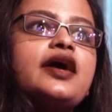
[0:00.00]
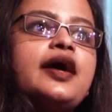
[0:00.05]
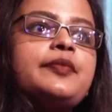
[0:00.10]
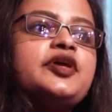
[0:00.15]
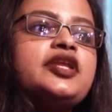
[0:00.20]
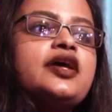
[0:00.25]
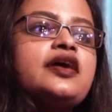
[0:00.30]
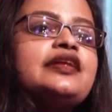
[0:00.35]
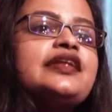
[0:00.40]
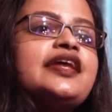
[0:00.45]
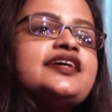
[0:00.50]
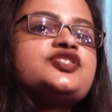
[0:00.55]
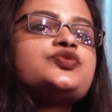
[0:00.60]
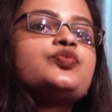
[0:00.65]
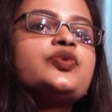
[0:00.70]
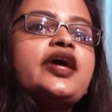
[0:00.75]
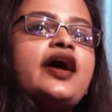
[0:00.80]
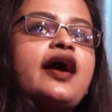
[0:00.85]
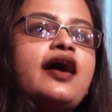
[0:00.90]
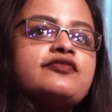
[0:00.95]

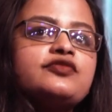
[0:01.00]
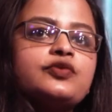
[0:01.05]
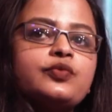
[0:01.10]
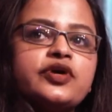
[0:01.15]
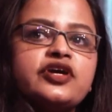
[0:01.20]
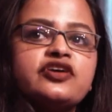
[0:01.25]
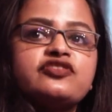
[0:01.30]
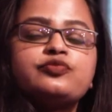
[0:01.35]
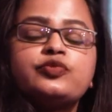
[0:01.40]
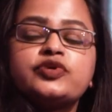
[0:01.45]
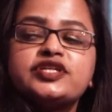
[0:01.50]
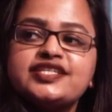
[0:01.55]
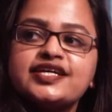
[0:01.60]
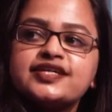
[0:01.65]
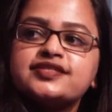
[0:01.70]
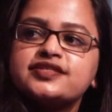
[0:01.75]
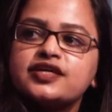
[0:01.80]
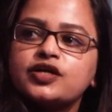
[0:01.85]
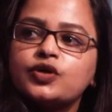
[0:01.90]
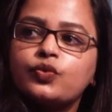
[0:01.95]
unless we have a way of
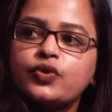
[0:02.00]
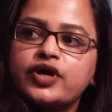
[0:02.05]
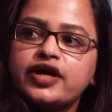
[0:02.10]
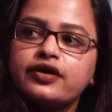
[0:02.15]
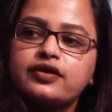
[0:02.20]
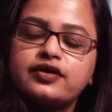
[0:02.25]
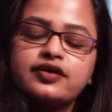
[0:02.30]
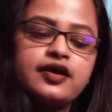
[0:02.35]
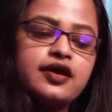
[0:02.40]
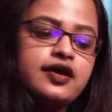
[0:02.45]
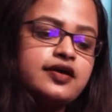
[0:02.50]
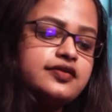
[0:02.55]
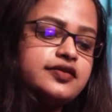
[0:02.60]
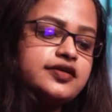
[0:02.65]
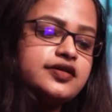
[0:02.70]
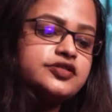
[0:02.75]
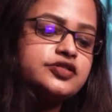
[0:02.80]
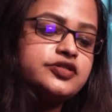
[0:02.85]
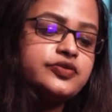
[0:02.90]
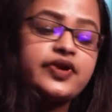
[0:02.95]
predicting where
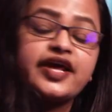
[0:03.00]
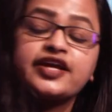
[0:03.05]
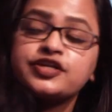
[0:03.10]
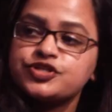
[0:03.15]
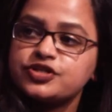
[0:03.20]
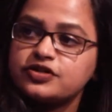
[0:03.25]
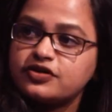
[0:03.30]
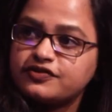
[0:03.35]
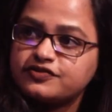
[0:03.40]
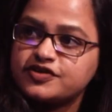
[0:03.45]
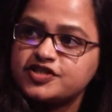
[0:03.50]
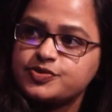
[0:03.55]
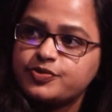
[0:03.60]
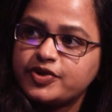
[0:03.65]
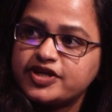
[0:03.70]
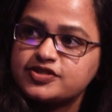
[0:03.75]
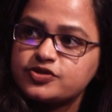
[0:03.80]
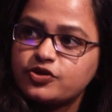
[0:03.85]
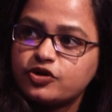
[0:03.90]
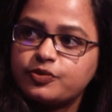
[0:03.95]
the direction of the
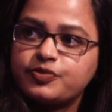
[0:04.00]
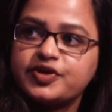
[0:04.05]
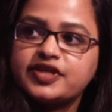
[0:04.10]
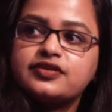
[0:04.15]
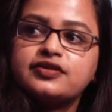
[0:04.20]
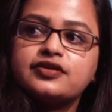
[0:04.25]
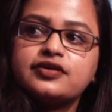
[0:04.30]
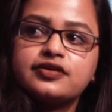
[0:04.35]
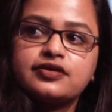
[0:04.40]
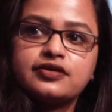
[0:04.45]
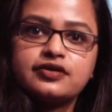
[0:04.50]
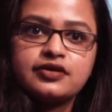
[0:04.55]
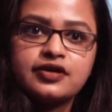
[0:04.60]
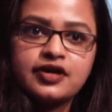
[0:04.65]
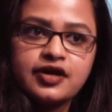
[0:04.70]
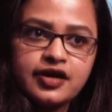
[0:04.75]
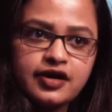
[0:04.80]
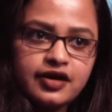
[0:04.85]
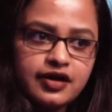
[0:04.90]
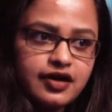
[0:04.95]
space orbit,
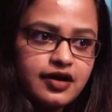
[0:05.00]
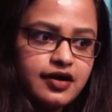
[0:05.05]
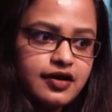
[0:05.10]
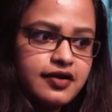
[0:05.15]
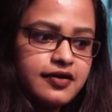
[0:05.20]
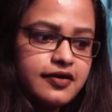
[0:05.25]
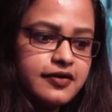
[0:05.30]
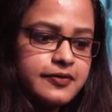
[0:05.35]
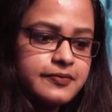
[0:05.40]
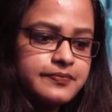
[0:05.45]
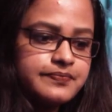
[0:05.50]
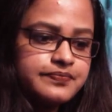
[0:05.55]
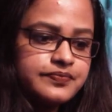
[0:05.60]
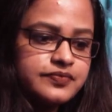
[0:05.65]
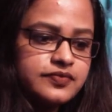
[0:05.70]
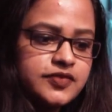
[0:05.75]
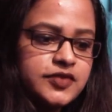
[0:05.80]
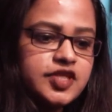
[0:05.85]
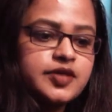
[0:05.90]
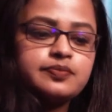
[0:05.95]
the
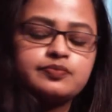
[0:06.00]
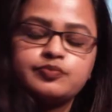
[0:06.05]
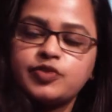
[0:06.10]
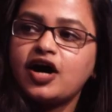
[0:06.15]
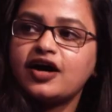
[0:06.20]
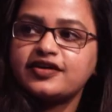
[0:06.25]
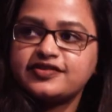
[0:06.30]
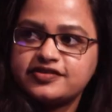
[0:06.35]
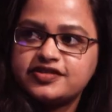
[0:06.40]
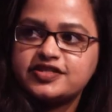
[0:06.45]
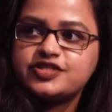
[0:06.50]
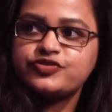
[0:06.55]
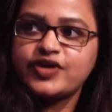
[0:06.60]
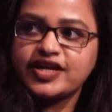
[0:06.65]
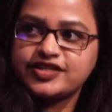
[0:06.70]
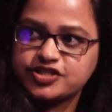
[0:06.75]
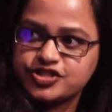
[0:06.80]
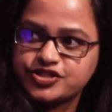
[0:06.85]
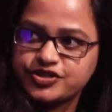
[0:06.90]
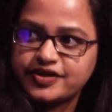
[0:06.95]
path, the
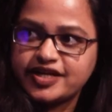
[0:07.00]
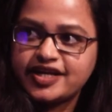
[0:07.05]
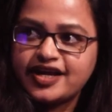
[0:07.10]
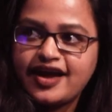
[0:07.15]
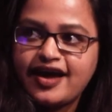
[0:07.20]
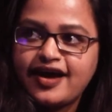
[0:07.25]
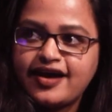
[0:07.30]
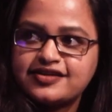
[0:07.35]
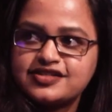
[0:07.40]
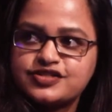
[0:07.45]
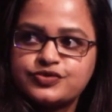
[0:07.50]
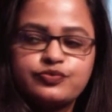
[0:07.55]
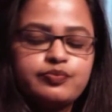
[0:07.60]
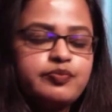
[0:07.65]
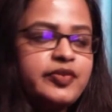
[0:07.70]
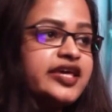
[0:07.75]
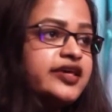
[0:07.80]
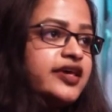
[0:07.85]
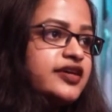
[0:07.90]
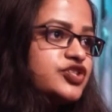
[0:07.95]
trajectory, and
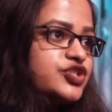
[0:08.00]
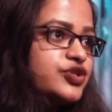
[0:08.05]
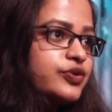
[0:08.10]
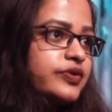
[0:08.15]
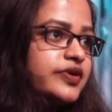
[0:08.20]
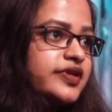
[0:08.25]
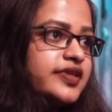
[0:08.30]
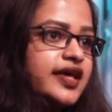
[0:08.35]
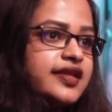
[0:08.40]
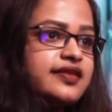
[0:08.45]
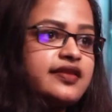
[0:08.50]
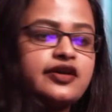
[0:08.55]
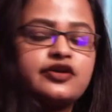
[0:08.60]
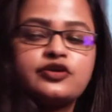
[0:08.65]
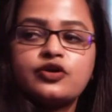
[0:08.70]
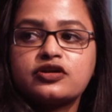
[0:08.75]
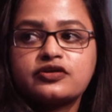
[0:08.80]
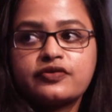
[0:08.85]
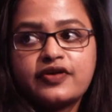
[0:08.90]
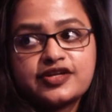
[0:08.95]
making sure that they
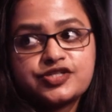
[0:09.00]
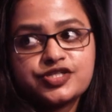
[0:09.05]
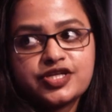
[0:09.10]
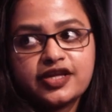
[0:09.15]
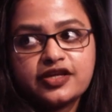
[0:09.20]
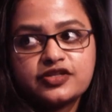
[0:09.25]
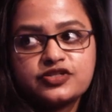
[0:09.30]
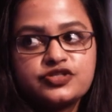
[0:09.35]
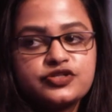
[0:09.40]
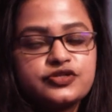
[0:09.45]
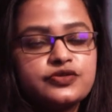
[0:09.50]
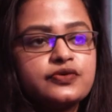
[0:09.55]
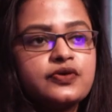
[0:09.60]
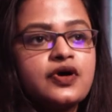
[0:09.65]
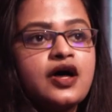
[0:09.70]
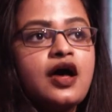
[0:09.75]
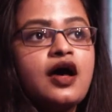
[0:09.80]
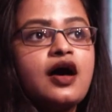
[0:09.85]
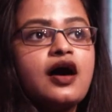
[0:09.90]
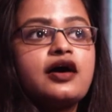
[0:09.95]
are not crashing
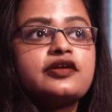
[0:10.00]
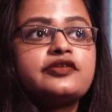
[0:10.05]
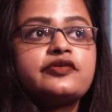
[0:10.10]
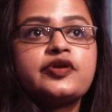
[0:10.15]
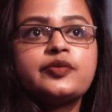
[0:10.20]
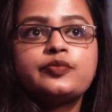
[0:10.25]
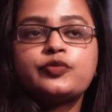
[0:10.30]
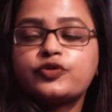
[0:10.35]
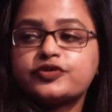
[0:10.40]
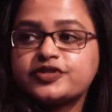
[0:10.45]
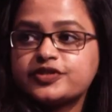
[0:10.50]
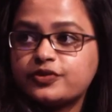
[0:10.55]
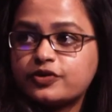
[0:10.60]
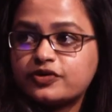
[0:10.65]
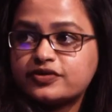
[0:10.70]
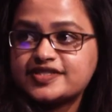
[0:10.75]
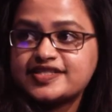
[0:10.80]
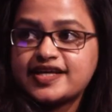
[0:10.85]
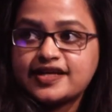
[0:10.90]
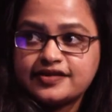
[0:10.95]
into other important
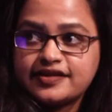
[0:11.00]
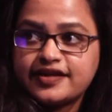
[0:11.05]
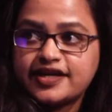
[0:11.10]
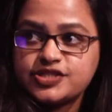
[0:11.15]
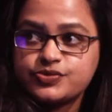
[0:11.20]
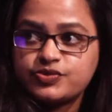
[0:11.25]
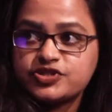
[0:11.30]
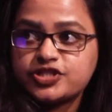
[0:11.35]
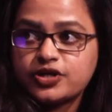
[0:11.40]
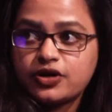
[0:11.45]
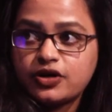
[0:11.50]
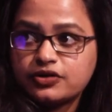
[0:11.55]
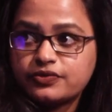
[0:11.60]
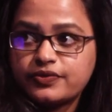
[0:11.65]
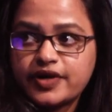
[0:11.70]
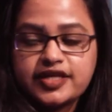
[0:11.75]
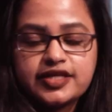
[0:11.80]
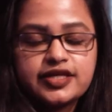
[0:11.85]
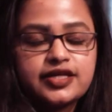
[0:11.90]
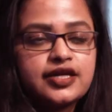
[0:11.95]
satellites which are
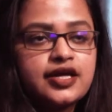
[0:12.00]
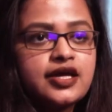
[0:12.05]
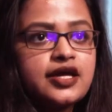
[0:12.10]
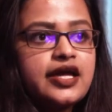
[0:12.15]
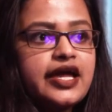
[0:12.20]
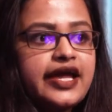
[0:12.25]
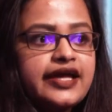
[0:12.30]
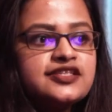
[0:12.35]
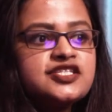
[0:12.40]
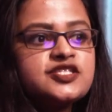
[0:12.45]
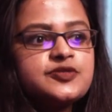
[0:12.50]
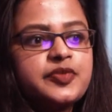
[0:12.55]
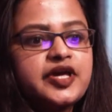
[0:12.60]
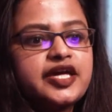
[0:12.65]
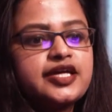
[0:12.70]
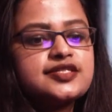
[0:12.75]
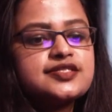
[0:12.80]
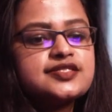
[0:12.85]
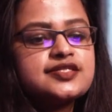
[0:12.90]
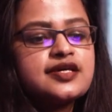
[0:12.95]
already in
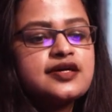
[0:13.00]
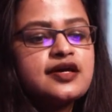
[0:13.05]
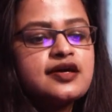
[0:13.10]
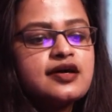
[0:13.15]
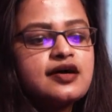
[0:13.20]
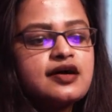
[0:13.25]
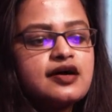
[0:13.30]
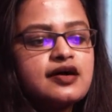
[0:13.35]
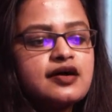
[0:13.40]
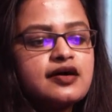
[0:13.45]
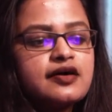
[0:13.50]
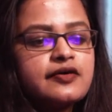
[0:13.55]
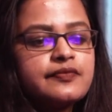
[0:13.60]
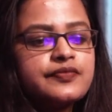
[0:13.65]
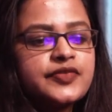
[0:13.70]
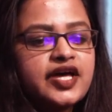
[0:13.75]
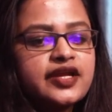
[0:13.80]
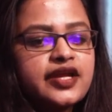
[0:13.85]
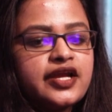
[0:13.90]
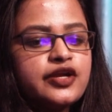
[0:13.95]
space.
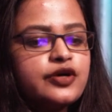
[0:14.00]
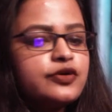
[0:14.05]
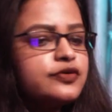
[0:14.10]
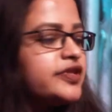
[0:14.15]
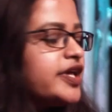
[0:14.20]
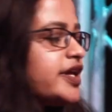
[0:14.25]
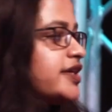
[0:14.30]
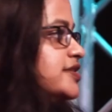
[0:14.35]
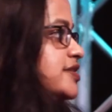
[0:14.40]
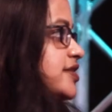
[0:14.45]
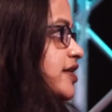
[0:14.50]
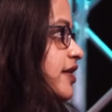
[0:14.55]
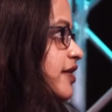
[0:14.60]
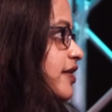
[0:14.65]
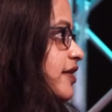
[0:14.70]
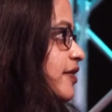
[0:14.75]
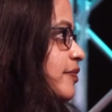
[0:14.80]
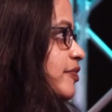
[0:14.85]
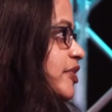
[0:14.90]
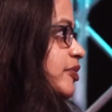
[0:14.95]
And I know that
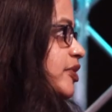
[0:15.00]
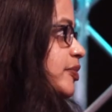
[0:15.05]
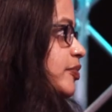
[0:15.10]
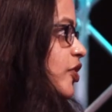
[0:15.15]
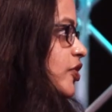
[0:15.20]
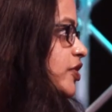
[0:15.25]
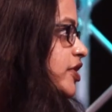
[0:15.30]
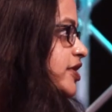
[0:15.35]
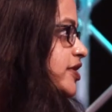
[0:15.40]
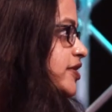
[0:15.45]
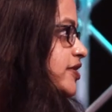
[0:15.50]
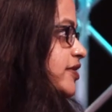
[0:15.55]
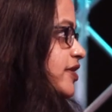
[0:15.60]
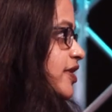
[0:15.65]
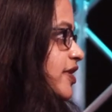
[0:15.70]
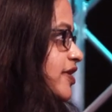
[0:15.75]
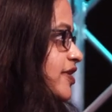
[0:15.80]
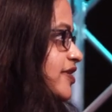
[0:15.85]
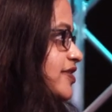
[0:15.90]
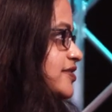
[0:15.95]
maybe
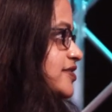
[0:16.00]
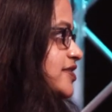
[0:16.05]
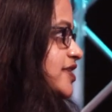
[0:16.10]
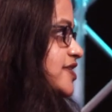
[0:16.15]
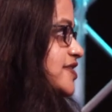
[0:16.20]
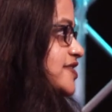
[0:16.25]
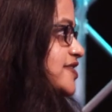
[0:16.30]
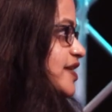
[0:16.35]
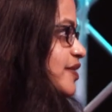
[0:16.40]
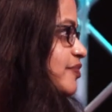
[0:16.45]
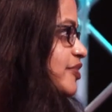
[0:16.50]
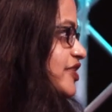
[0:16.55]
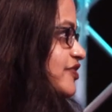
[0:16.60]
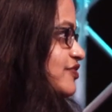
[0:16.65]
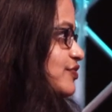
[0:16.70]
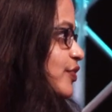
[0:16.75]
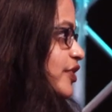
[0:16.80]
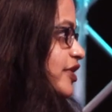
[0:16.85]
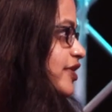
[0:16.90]
Paula does a bit of